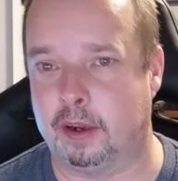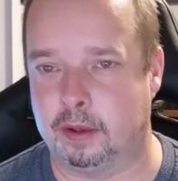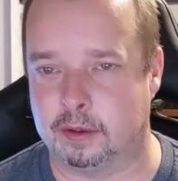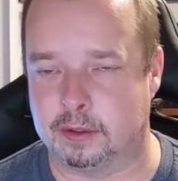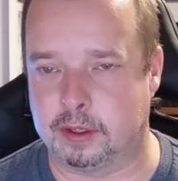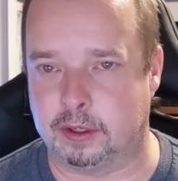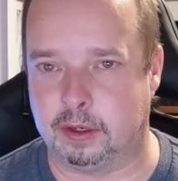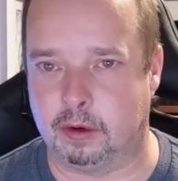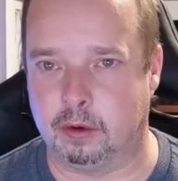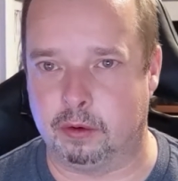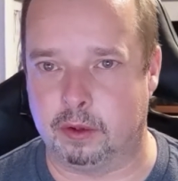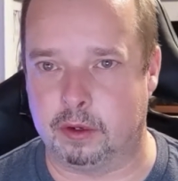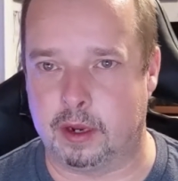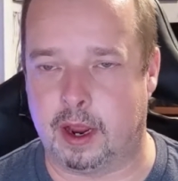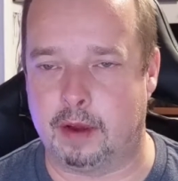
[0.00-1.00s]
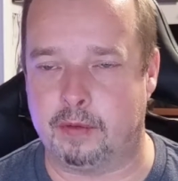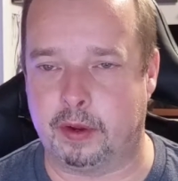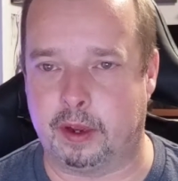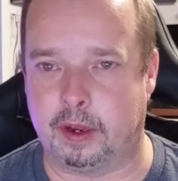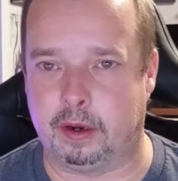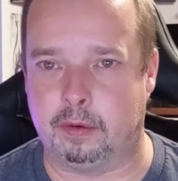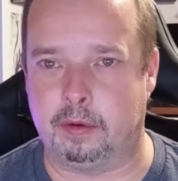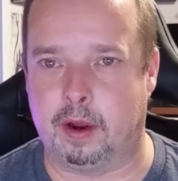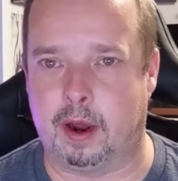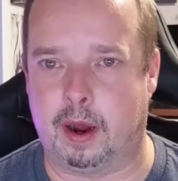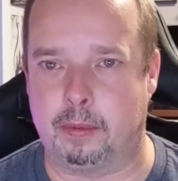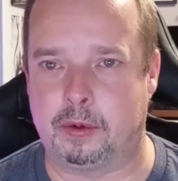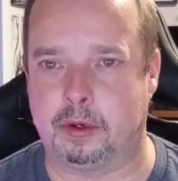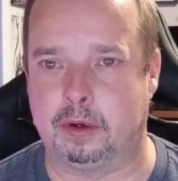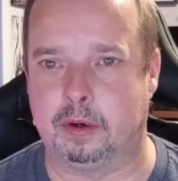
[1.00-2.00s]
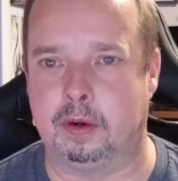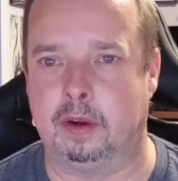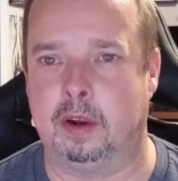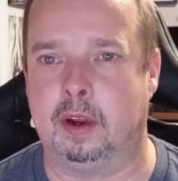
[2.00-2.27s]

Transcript: on the city, or the navigate option,